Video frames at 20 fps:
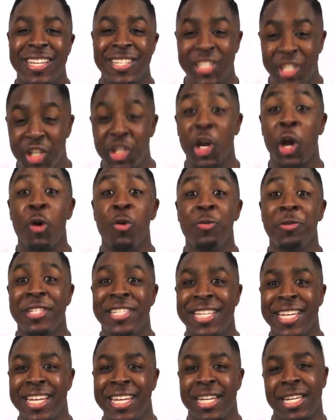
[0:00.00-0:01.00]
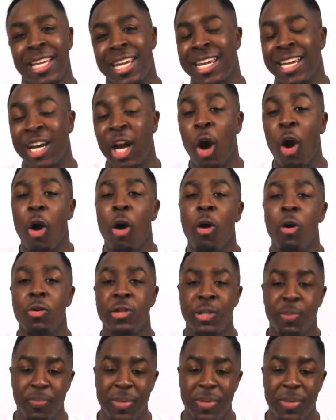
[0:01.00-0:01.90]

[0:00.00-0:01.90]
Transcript: chosen and called